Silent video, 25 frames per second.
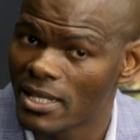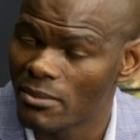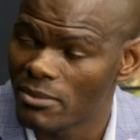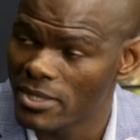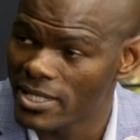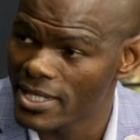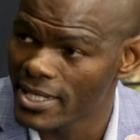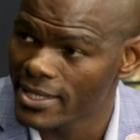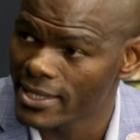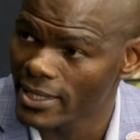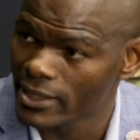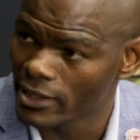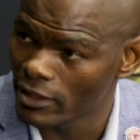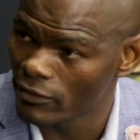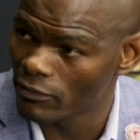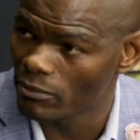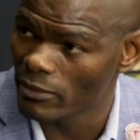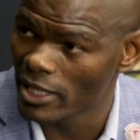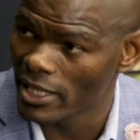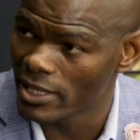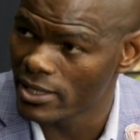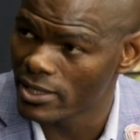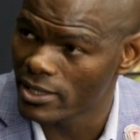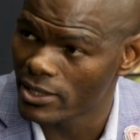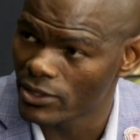same mistakes that they've
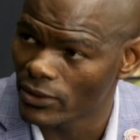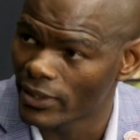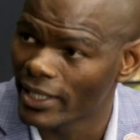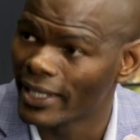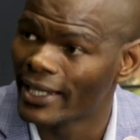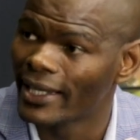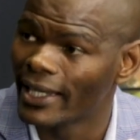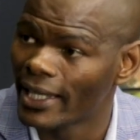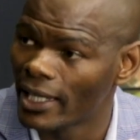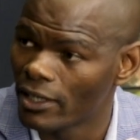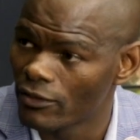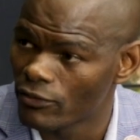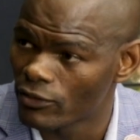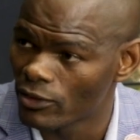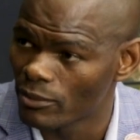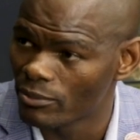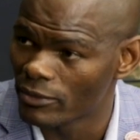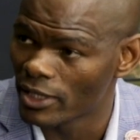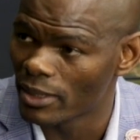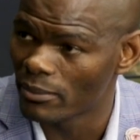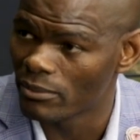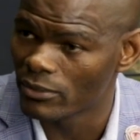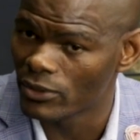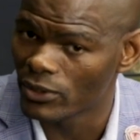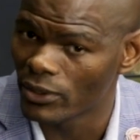made. You can learn from
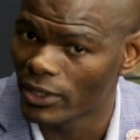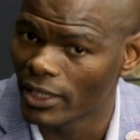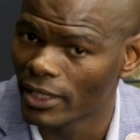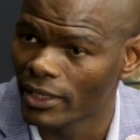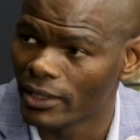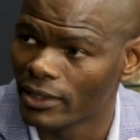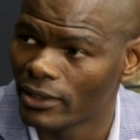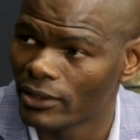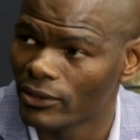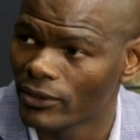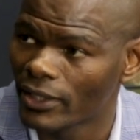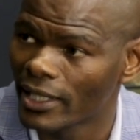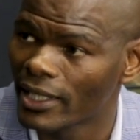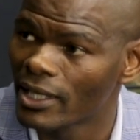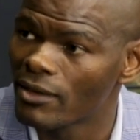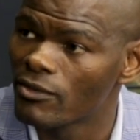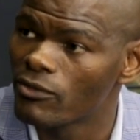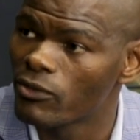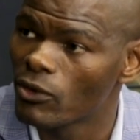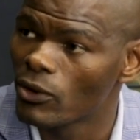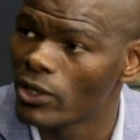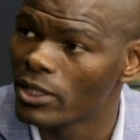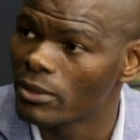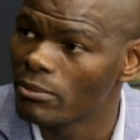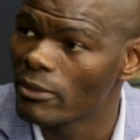them. You can
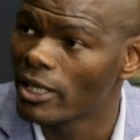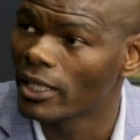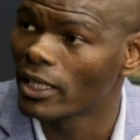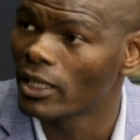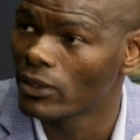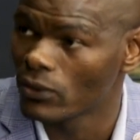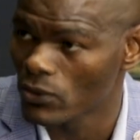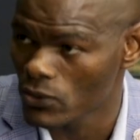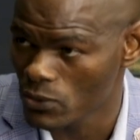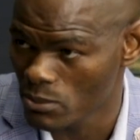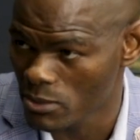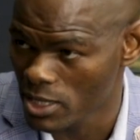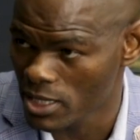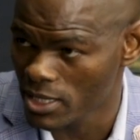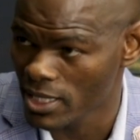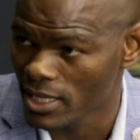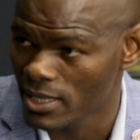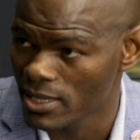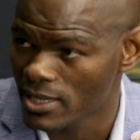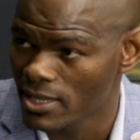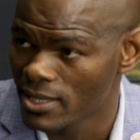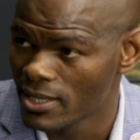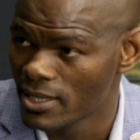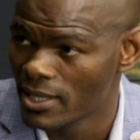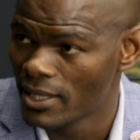avoid making those
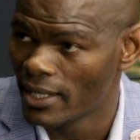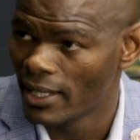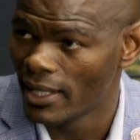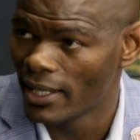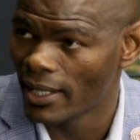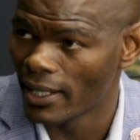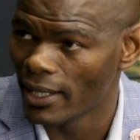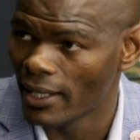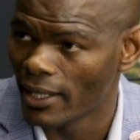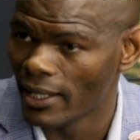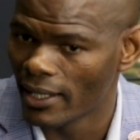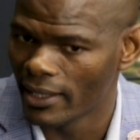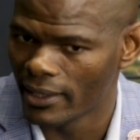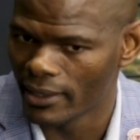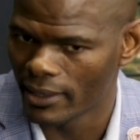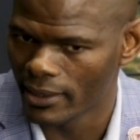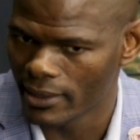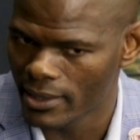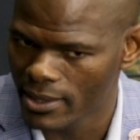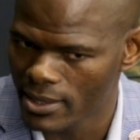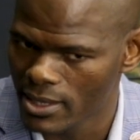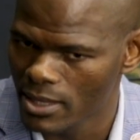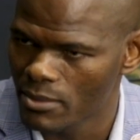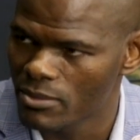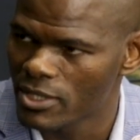mistakes. And at
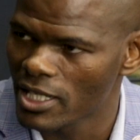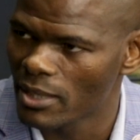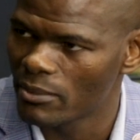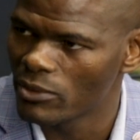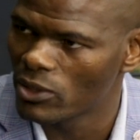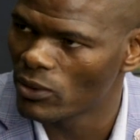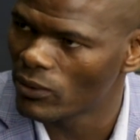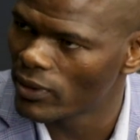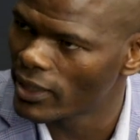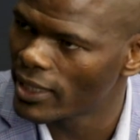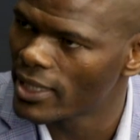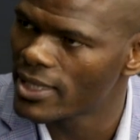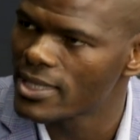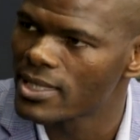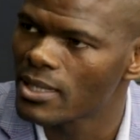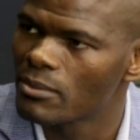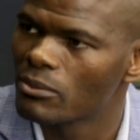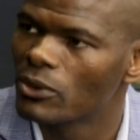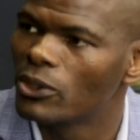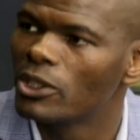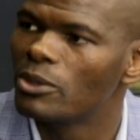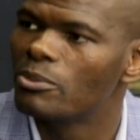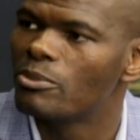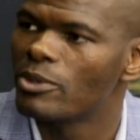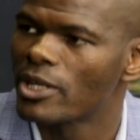the same time, you learn
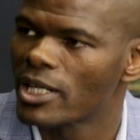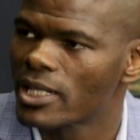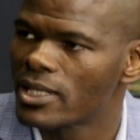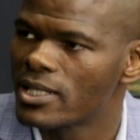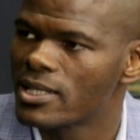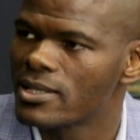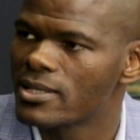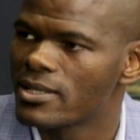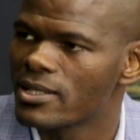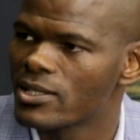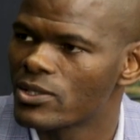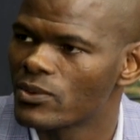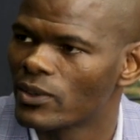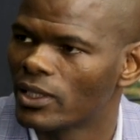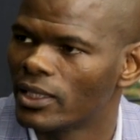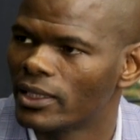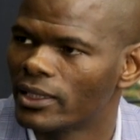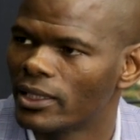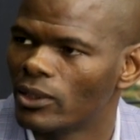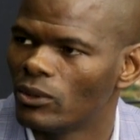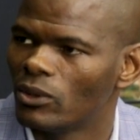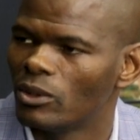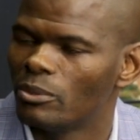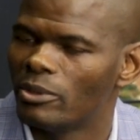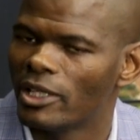some good practice as well.
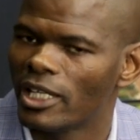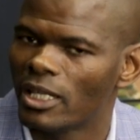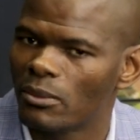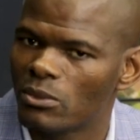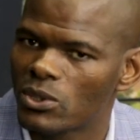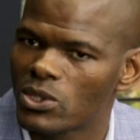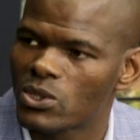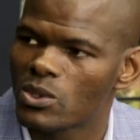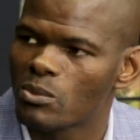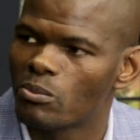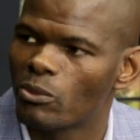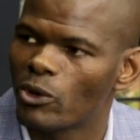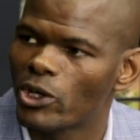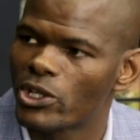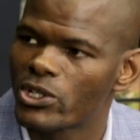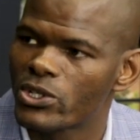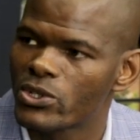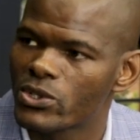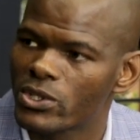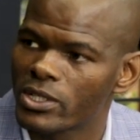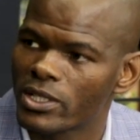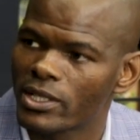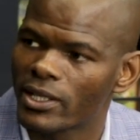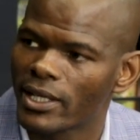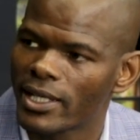They will be able to point
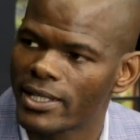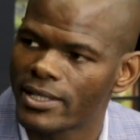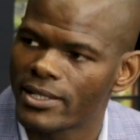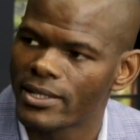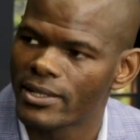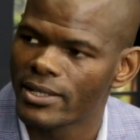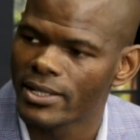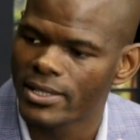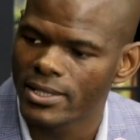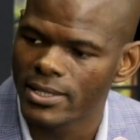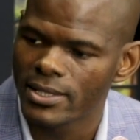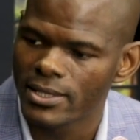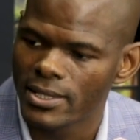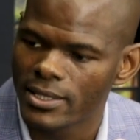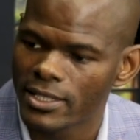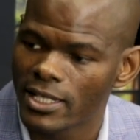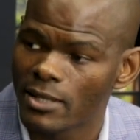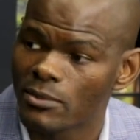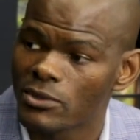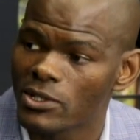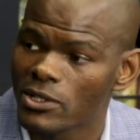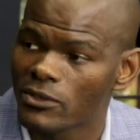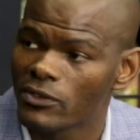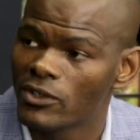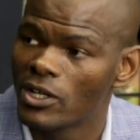you to the right directions in
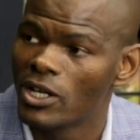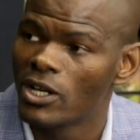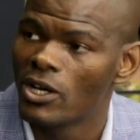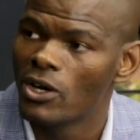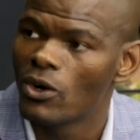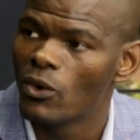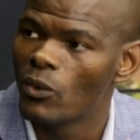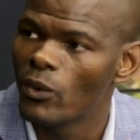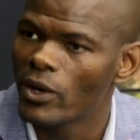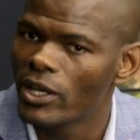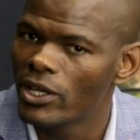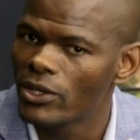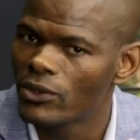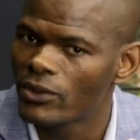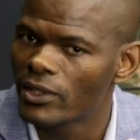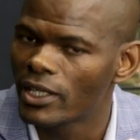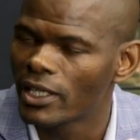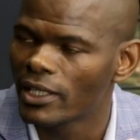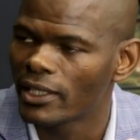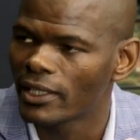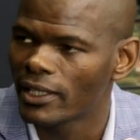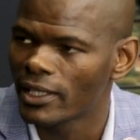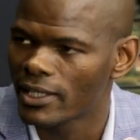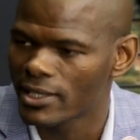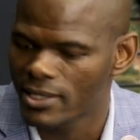terms of where you
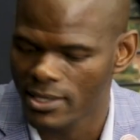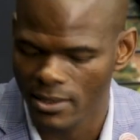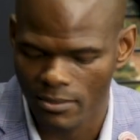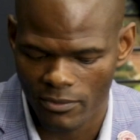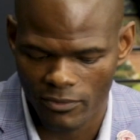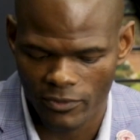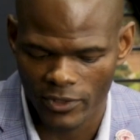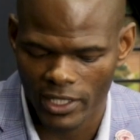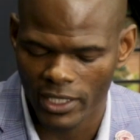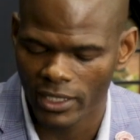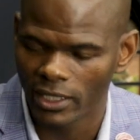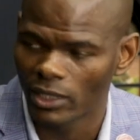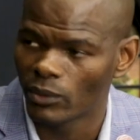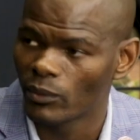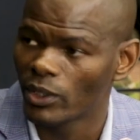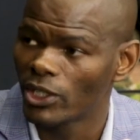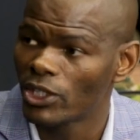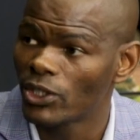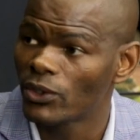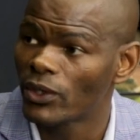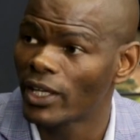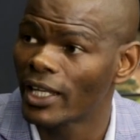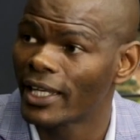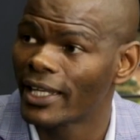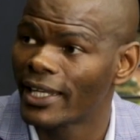can get some funding, where
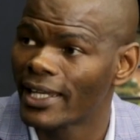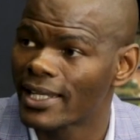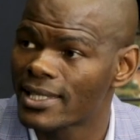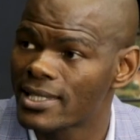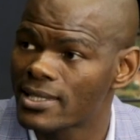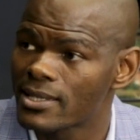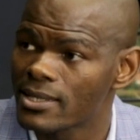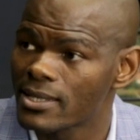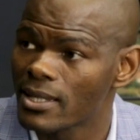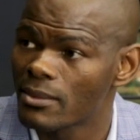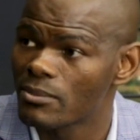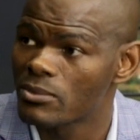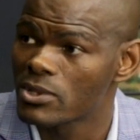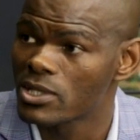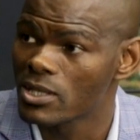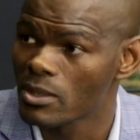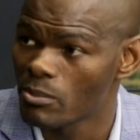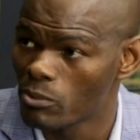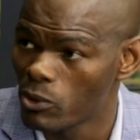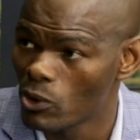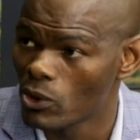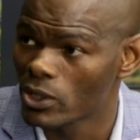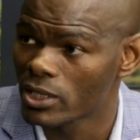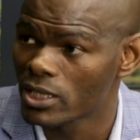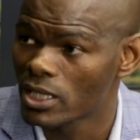you can get some
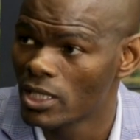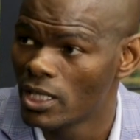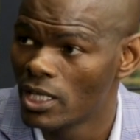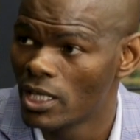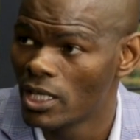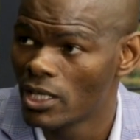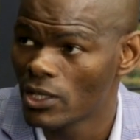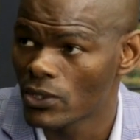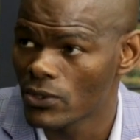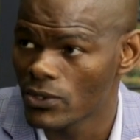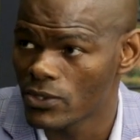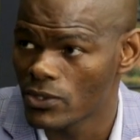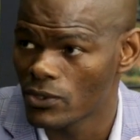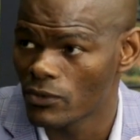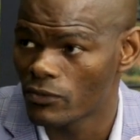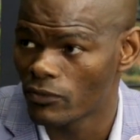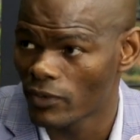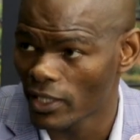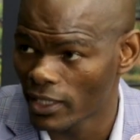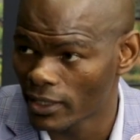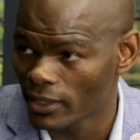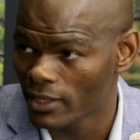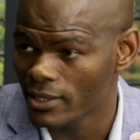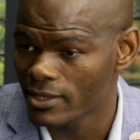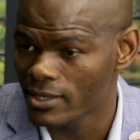support. Because you
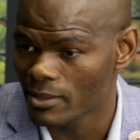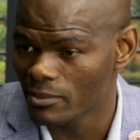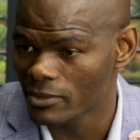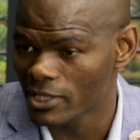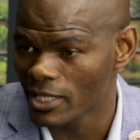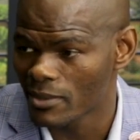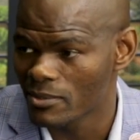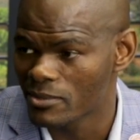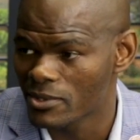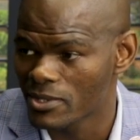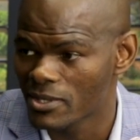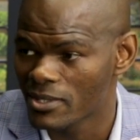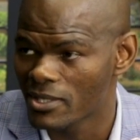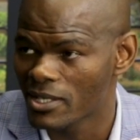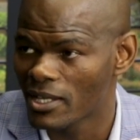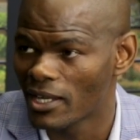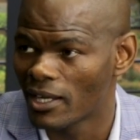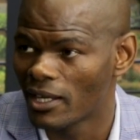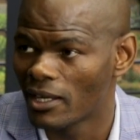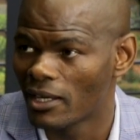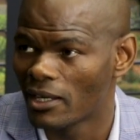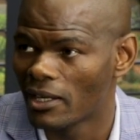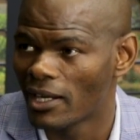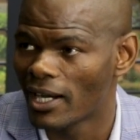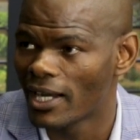find that sometimes
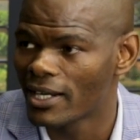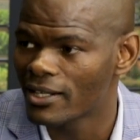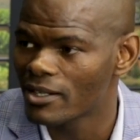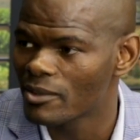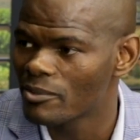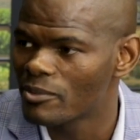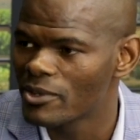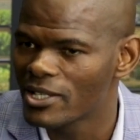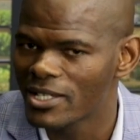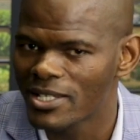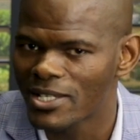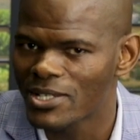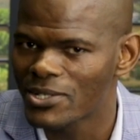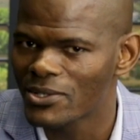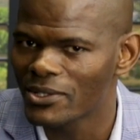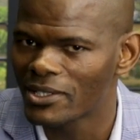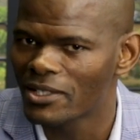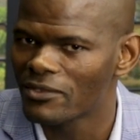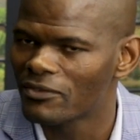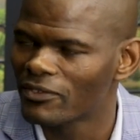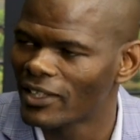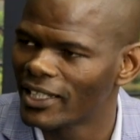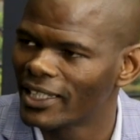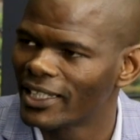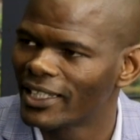entrepreneurs, it's not
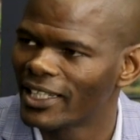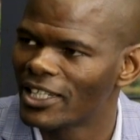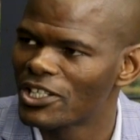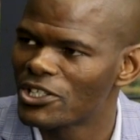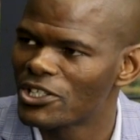the funding